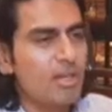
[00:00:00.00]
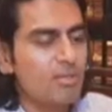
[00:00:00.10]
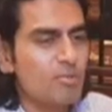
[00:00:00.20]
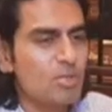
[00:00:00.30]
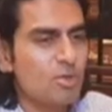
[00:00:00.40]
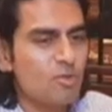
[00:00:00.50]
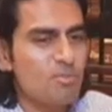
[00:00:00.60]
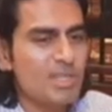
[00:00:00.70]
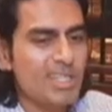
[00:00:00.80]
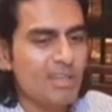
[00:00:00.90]
that was sort
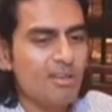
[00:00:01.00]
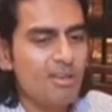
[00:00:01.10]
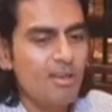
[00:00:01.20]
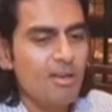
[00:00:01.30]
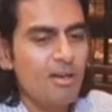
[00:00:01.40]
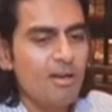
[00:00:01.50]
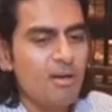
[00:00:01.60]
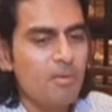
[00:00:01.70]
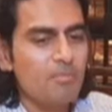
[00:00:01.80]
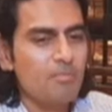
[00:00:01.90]
of missing.
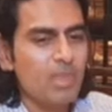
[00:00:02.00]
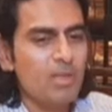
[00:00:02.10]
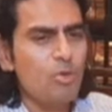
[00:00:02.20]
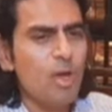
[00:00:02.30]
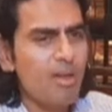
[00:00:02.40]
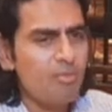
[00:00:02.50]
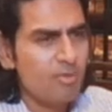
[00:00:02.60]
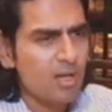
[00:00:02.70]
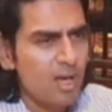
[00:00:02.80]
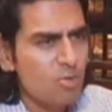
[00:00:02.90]
Um, you
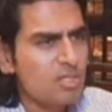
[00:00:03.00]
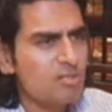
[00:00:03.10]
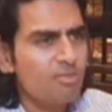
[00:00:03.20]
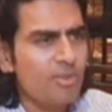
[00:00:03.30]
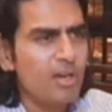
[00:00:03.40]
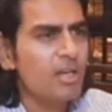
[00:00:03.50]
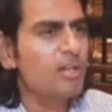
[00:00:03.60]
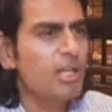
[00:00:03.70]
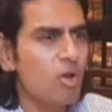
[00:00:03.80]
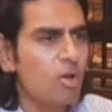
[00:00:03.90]
have announced very
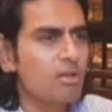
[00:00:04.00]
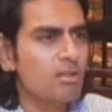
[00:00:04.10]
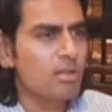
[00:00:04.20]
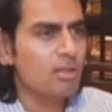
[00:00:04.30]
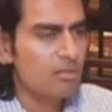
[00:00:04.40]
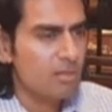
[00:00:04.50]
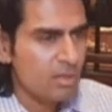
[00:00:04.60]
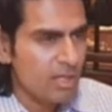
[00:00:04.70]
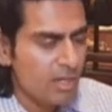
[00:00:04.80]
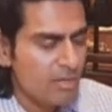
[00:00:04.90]
early on the, the
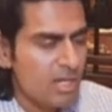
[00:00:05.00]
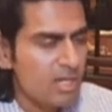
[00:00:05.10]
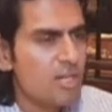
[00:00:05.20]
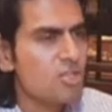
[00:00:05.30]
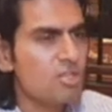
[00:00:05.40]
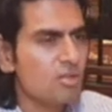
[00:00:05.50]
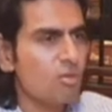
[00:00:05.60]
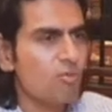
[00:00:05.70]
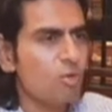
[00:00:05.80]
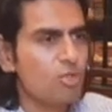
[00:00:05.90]
clear
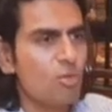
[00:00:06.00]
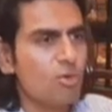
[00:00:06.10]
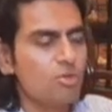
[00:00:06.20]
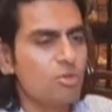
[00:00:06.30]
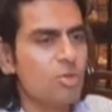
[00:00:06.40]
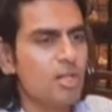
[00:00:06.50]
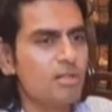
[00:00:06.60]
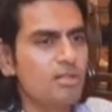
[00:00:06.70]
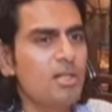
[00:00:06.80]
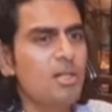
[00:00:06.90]
intention of what you want to do
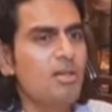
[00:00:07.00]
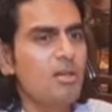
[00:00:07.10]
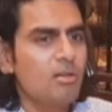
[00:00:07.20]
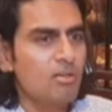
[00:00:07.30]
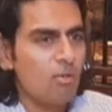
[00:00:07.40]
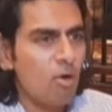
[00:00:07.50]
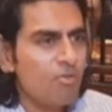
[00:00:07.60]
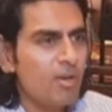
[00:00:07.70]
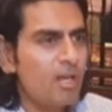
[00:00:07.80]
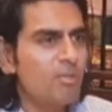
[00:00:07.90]
here
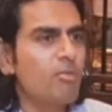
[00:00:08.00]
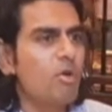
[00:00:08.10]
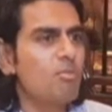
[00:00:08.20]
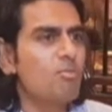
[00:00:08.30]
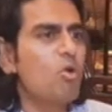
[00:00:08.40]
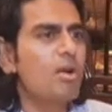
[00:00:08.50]
of late, we've got more,